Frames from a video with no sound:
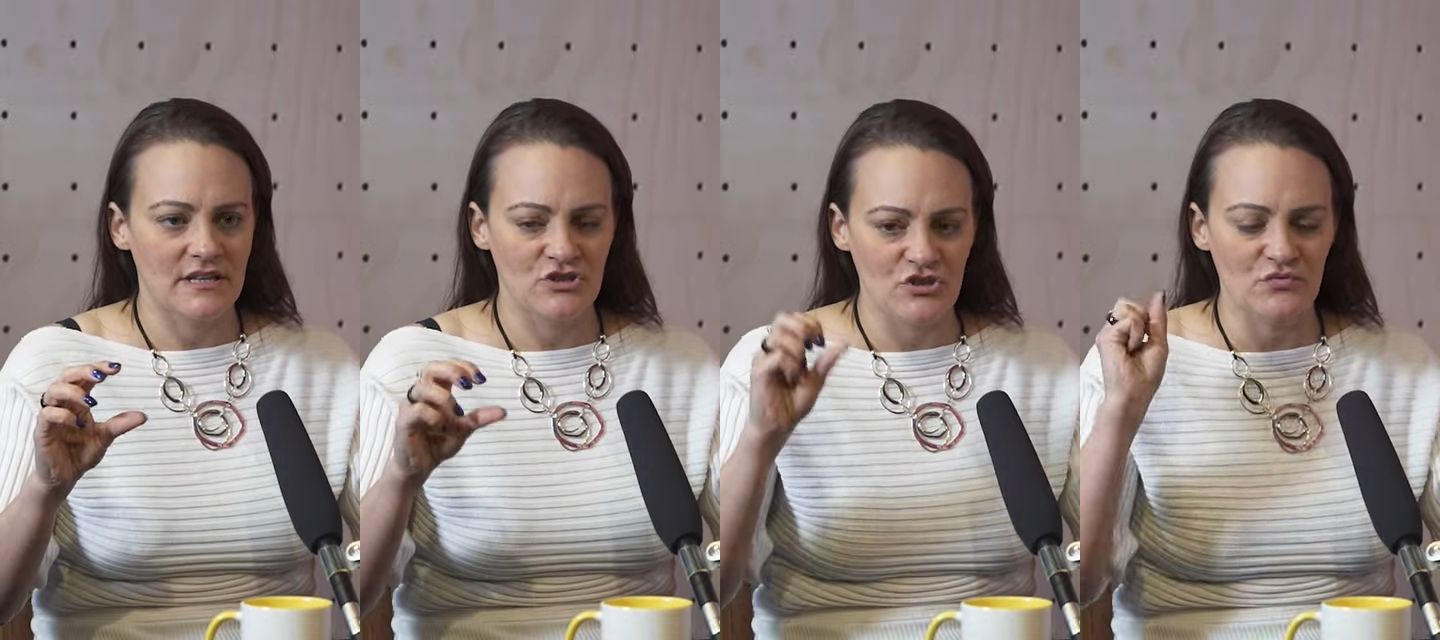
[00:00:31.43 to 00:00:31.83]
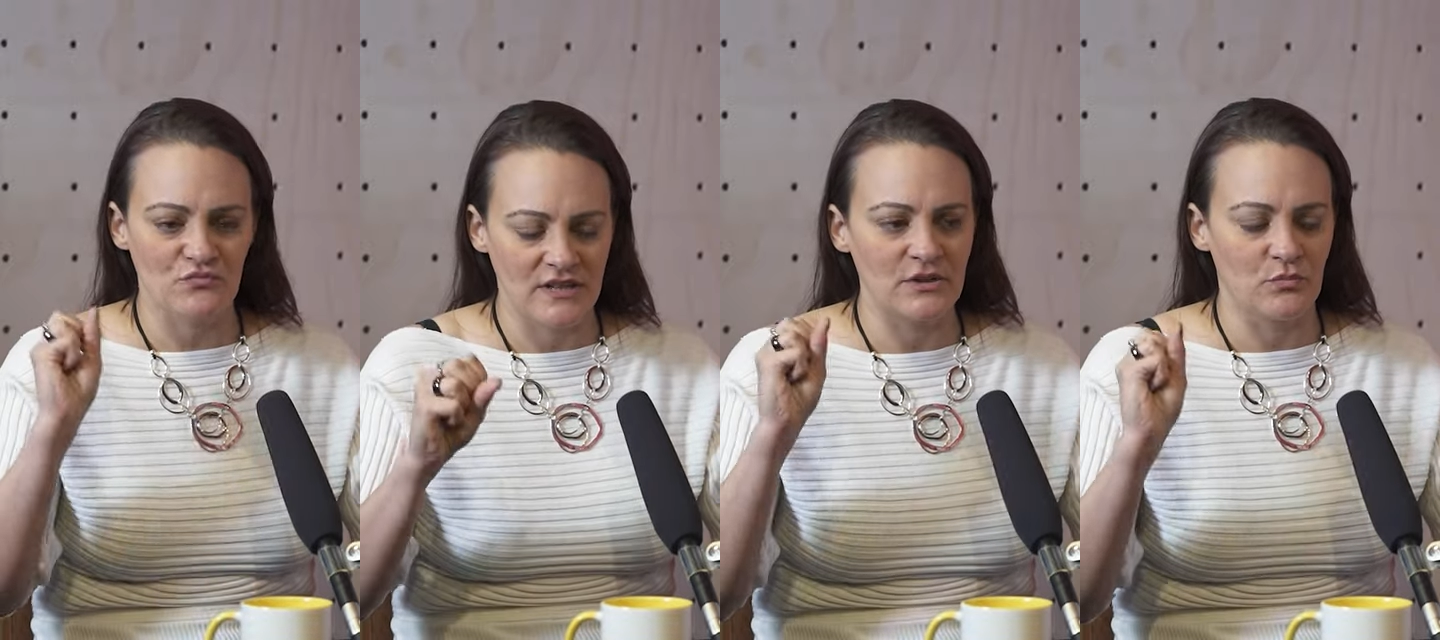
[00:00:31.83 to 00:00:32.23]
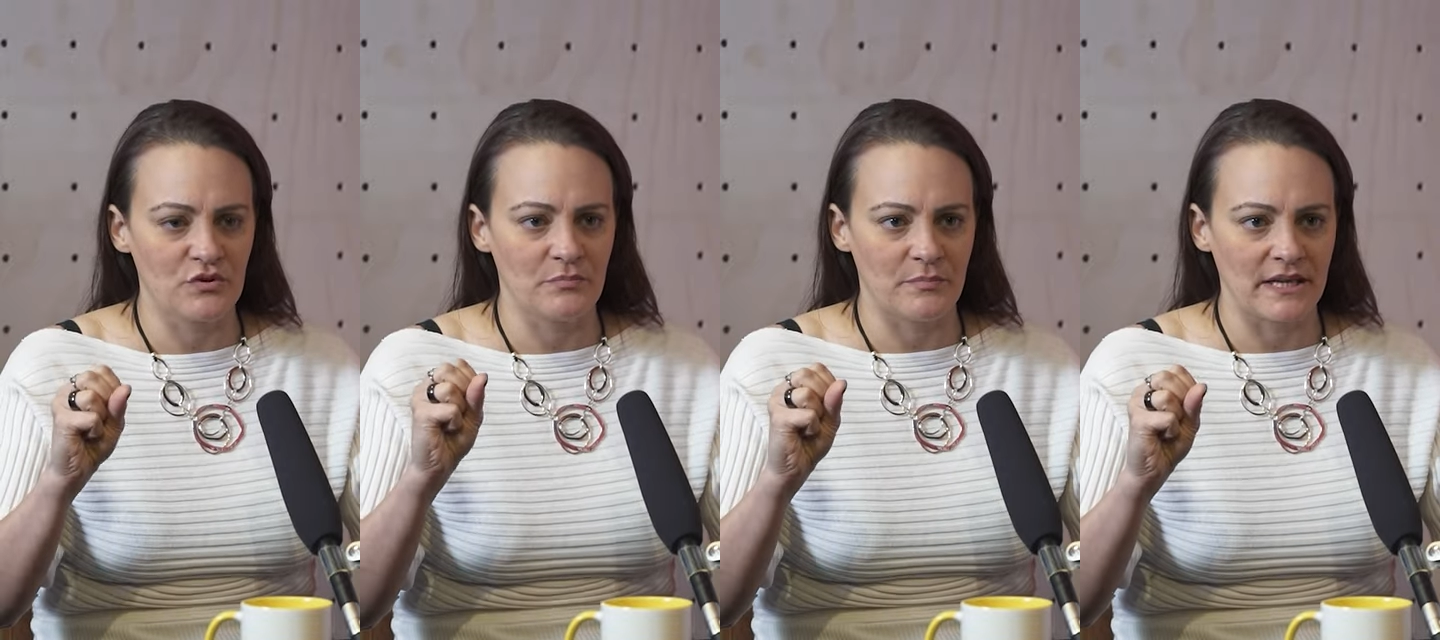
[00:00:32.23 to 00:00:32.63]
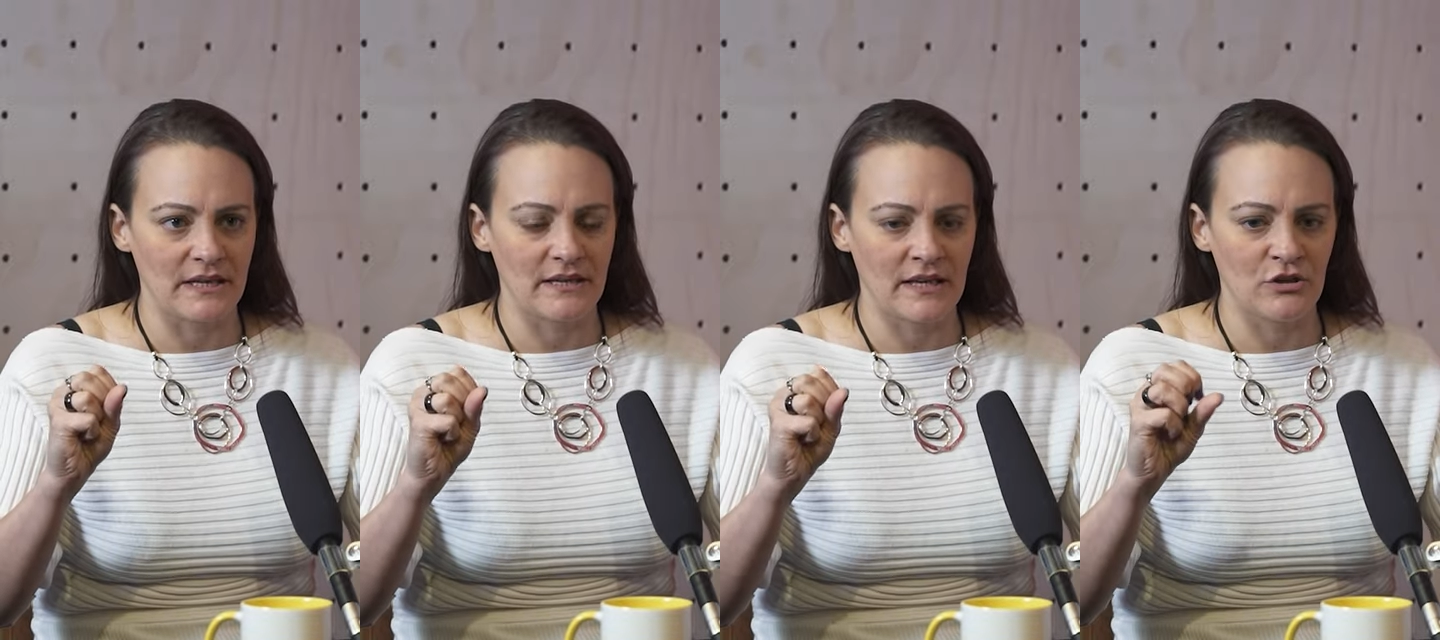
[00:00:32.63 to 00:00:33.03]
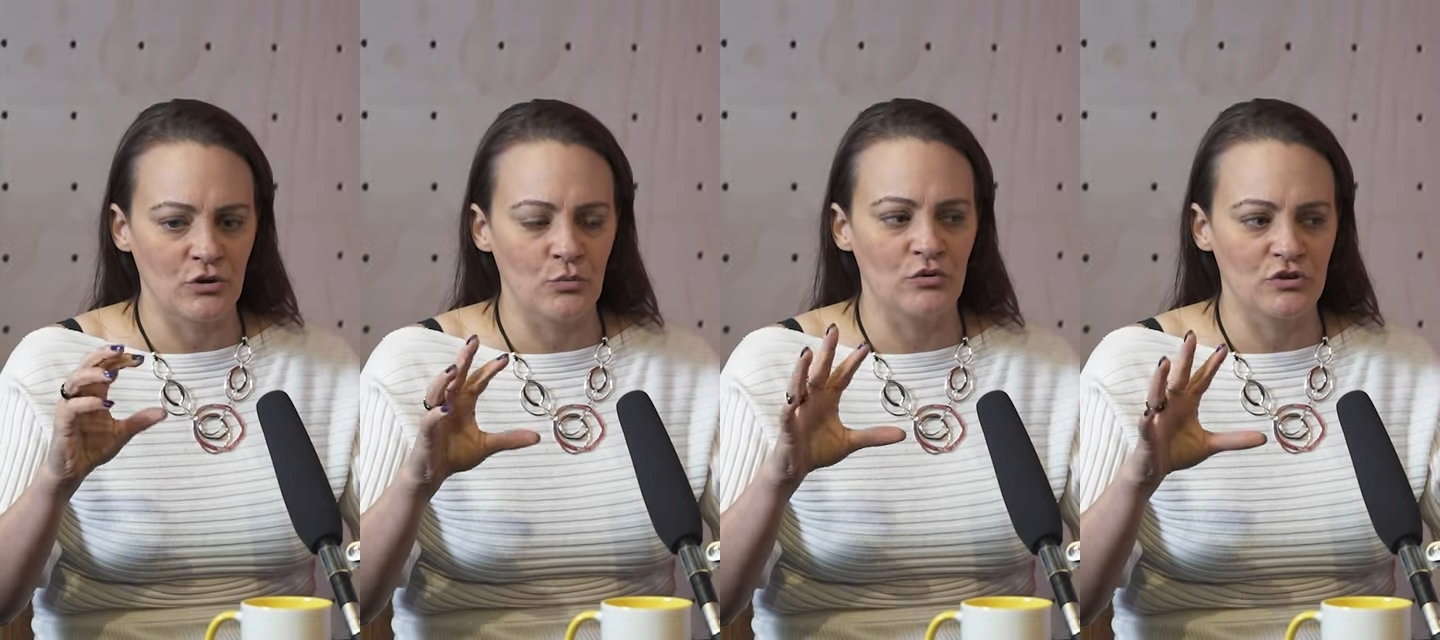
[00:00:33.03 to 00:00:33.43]
It just really wouldn't be.
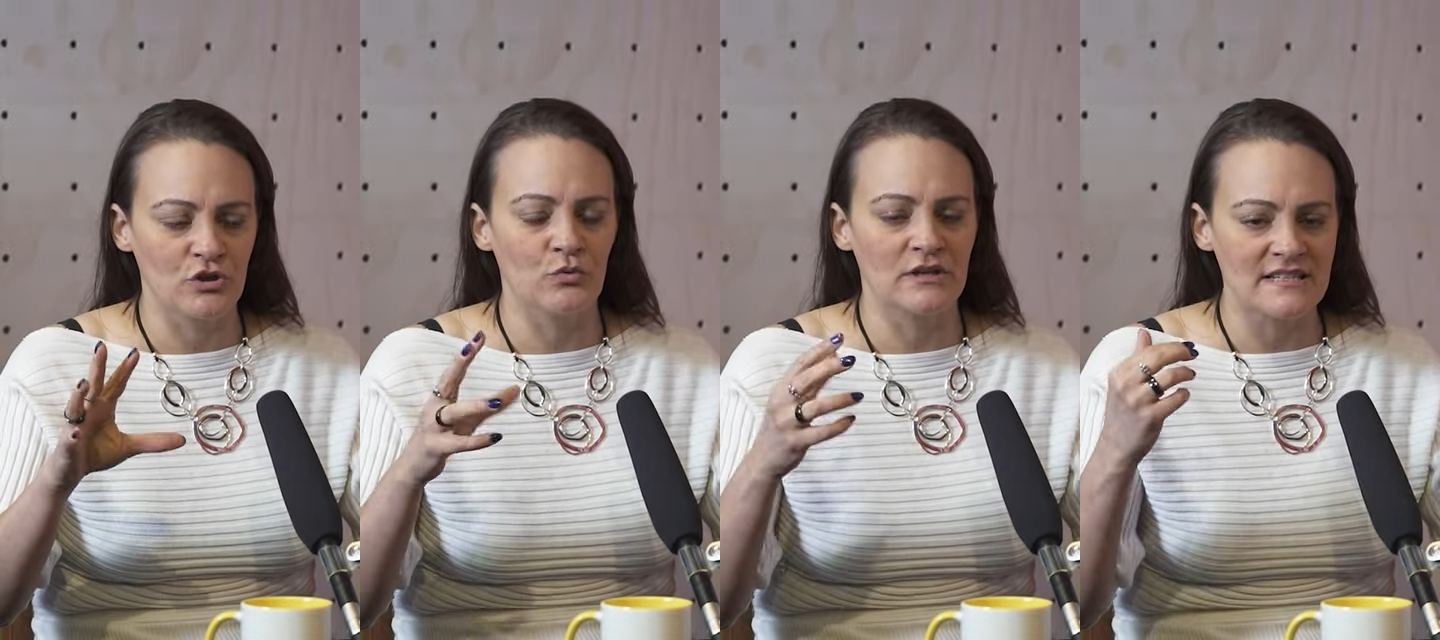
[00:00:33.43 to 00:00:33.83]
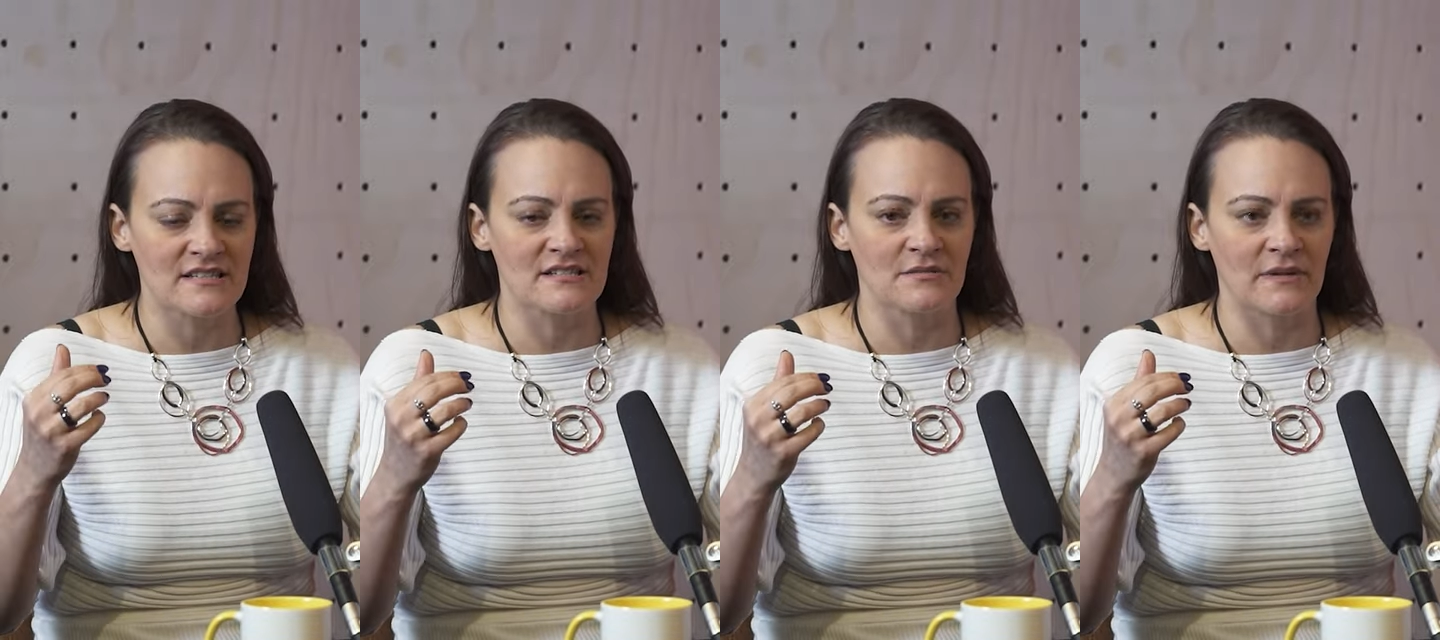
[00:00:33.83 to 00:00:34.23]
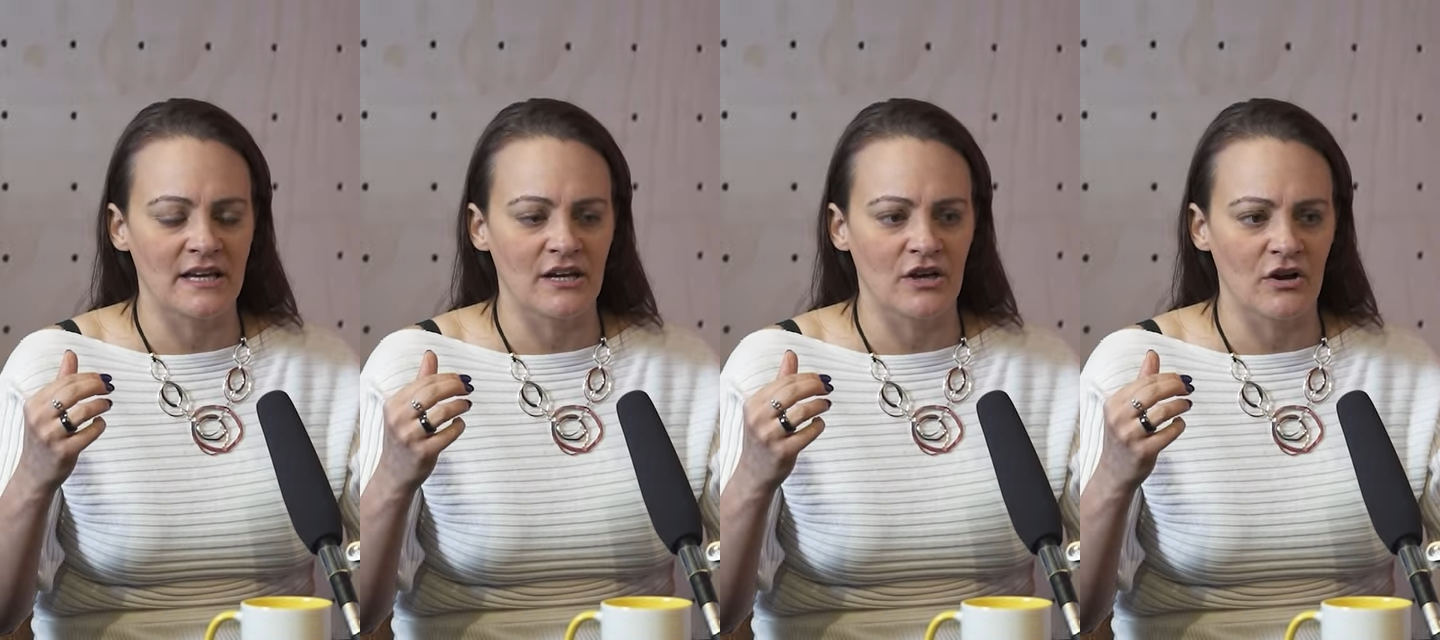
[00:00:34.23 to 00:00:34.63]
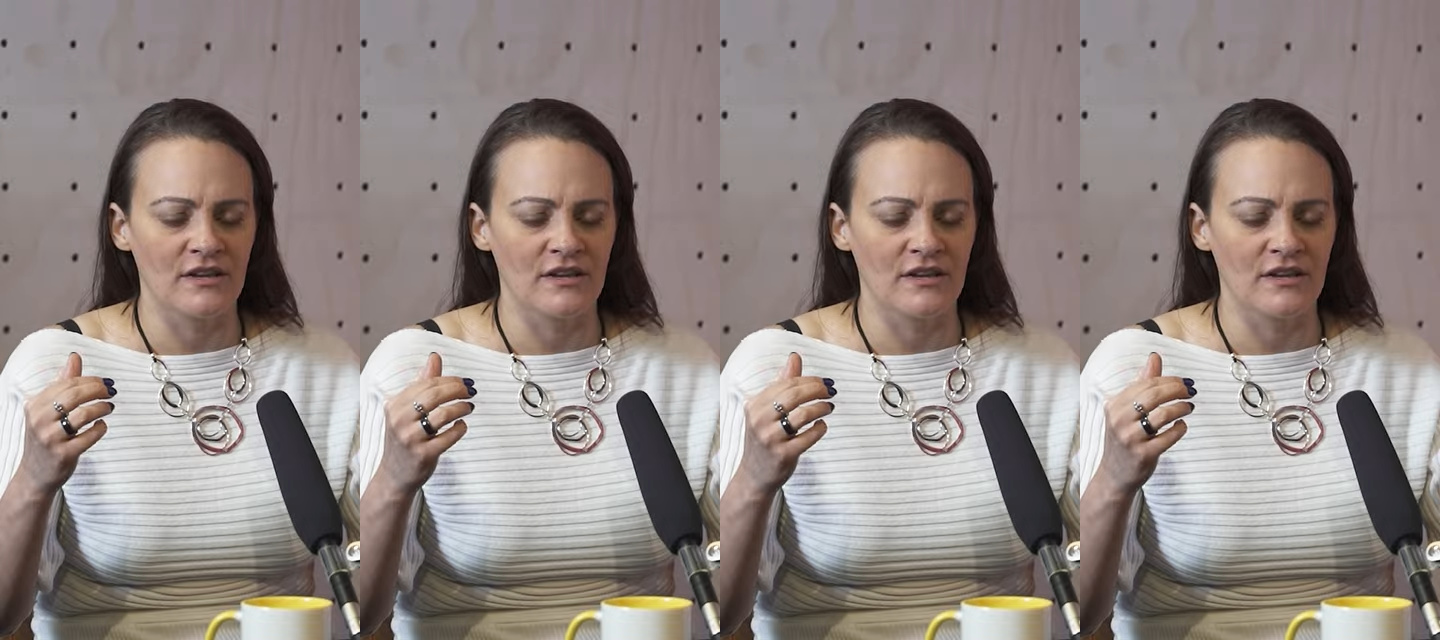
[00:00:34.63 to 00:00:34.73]
You would listen to me and go,